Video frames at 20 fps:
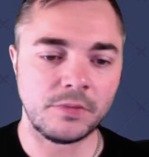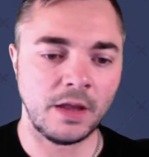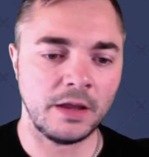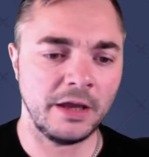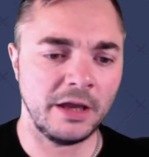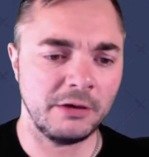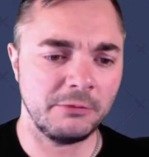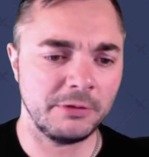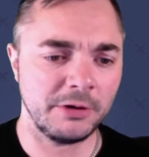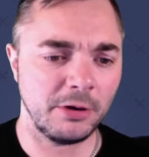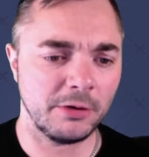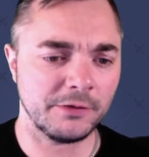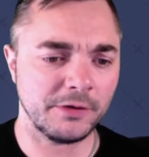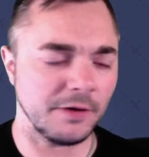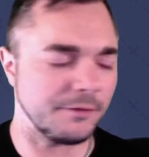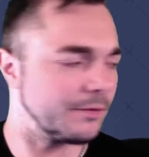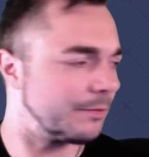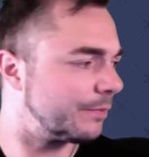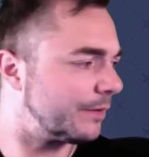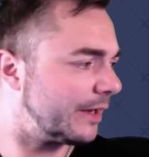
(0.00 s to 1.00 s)
And we also
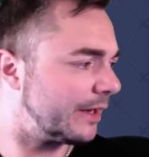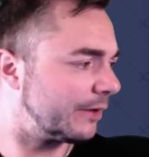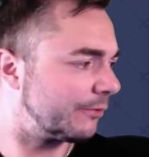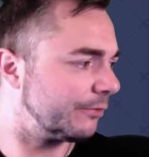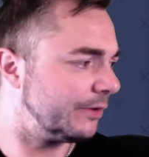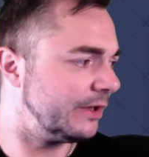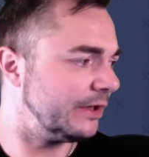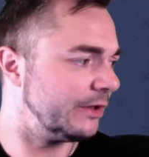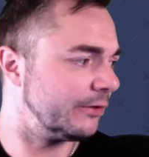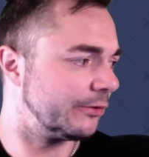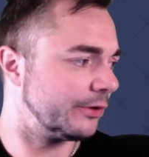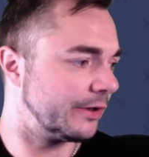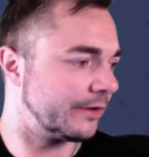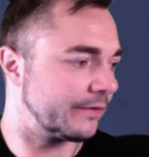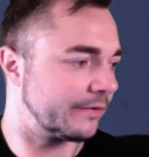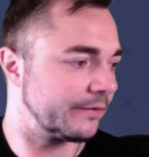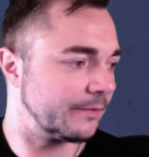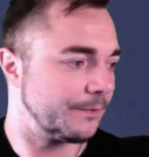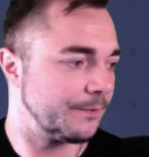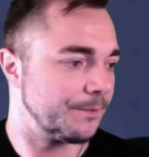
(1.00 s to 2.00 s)
have to play green
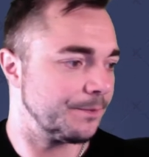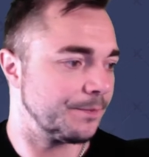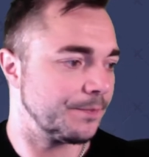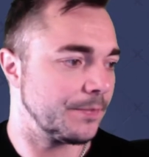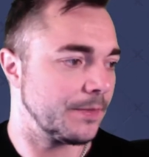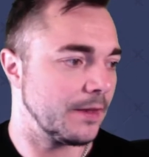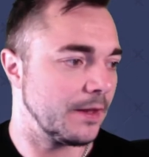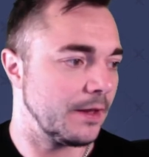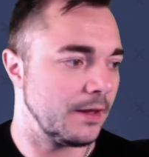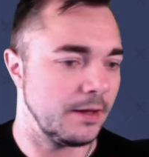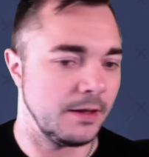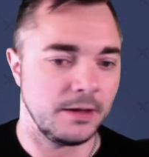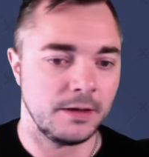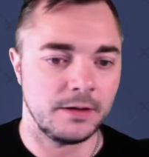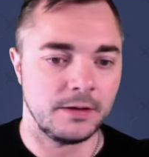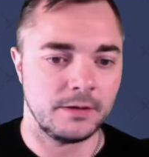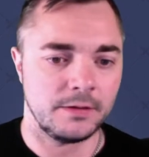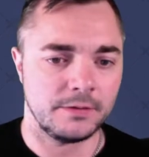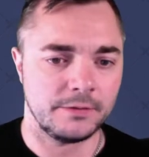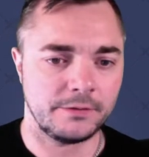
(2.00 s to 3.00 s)
units.
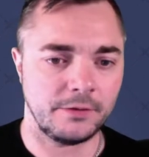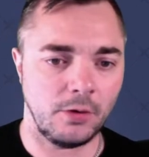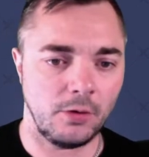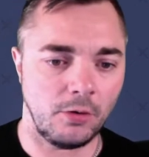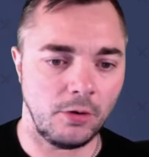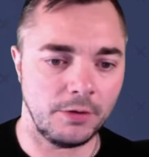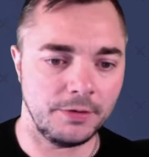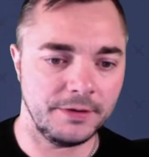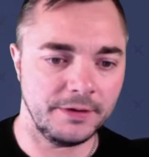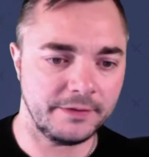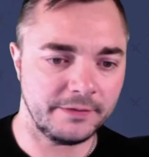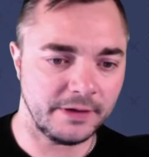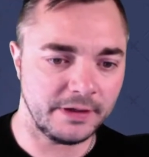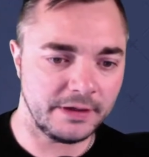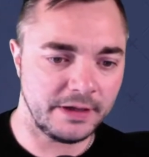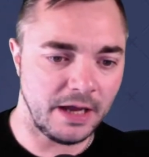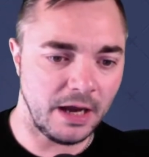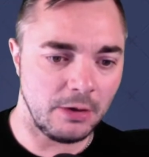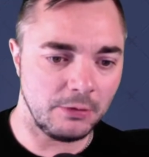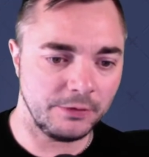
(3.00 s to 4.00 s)
So on this
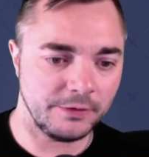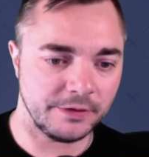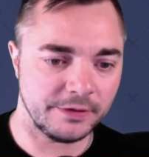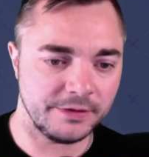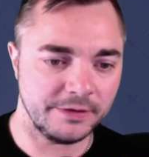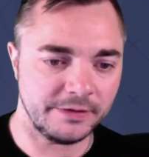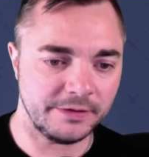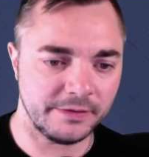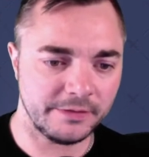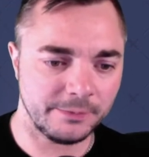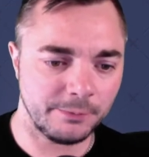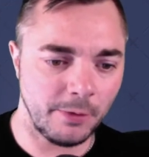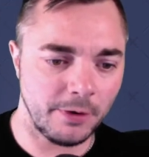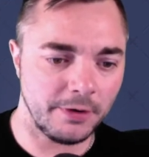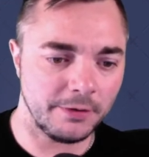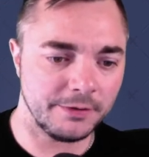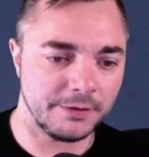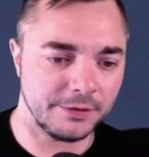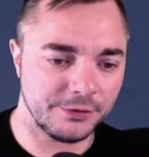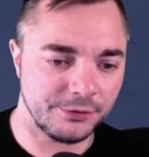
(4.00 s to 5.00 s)
encounter, this is one
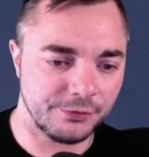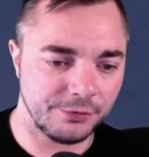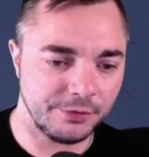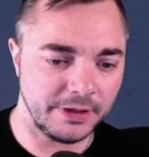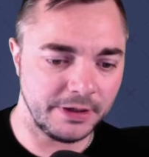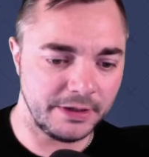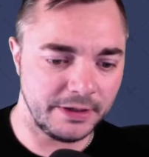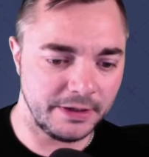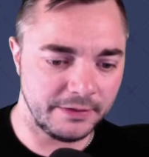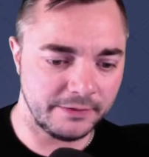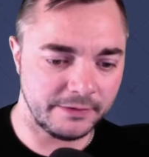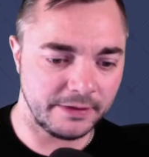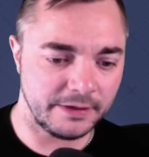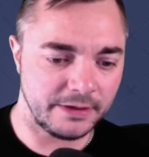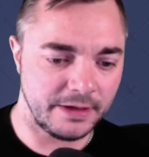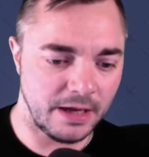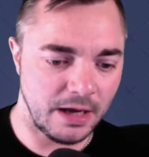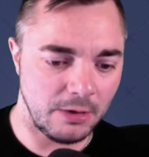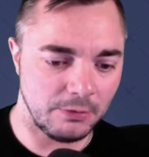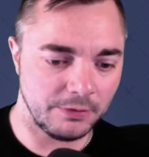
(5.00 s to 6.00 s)
of the trickiest
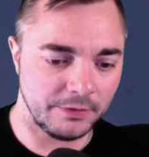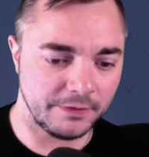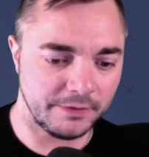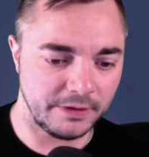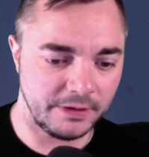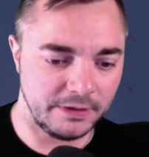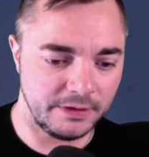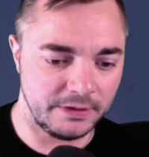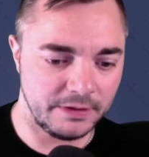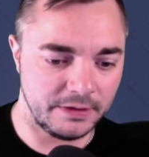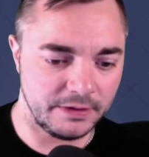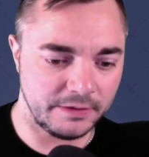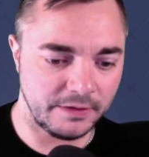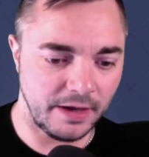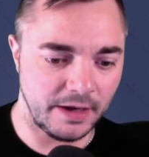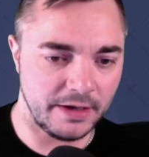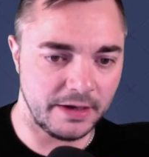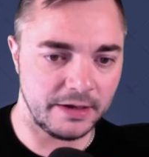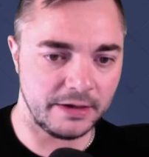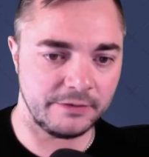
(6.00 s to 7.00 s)
encounters in the
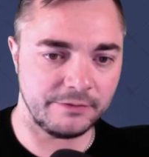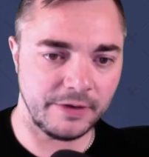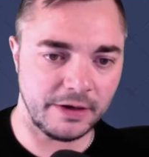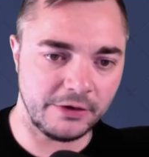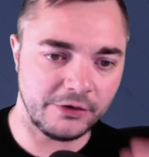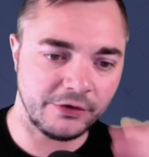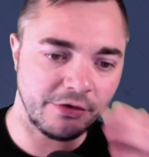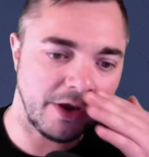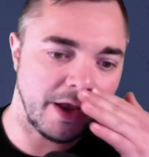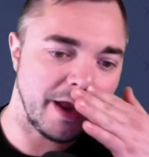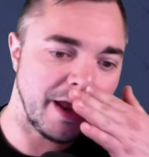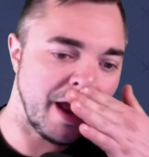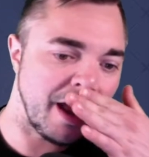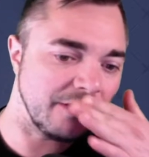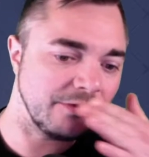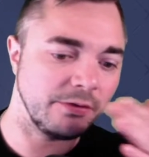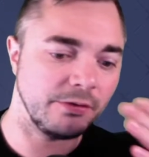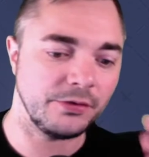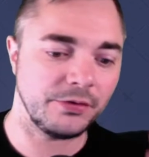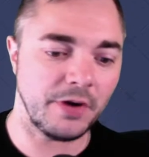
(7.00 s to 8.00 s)
entire adventure. I
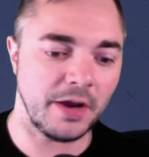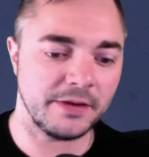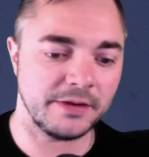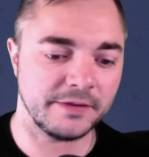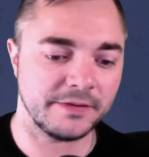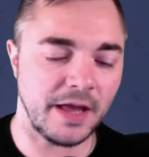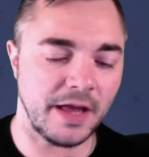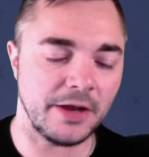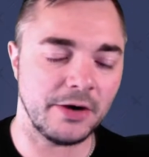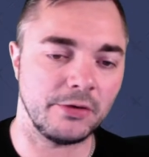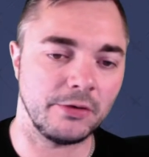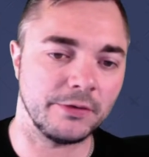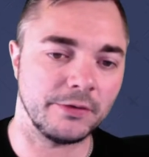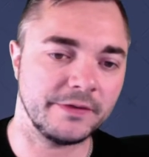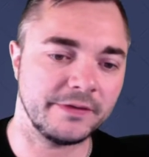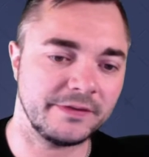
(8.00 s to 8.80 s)
had to try this, I don't know,